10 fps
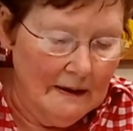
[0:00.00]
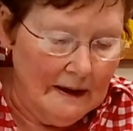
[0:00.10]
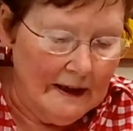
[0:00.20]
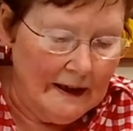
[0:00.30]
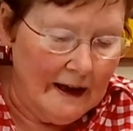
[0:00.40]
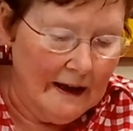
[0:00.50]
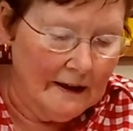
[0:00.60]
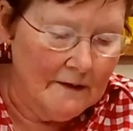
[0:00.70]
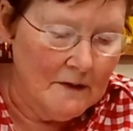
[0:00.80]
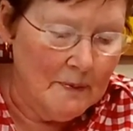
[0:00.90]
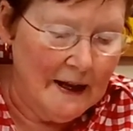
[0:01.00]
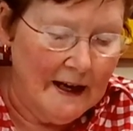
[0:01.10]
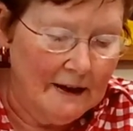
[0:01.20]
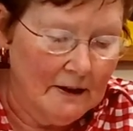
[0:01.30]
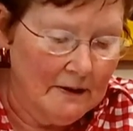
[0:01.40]
and out of the
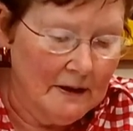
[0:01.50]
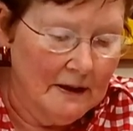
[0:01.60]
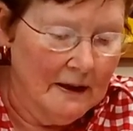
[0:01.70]
pattern